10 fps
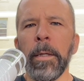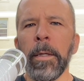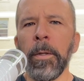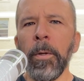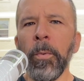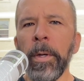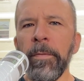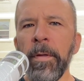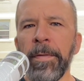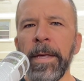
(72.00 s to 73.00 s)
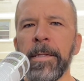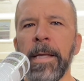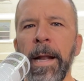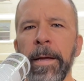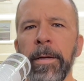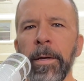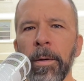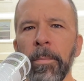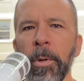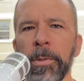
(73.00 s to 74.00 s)
One of the things that I
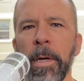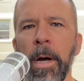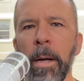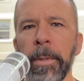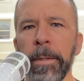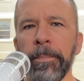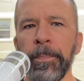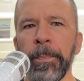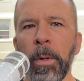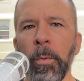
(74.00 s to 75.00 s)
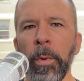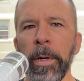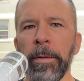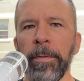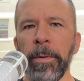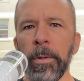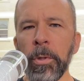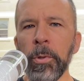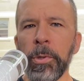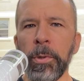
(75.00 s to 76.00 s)
hear most common with
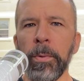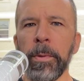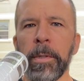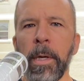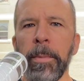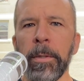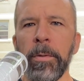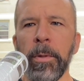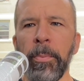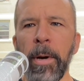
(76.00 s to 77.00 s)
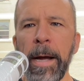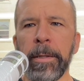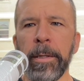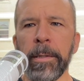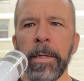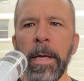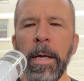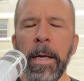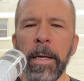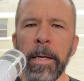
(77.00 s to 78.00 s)
new students coming to the practice
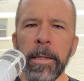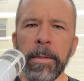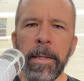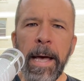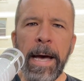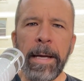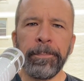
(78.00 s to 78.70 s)
is that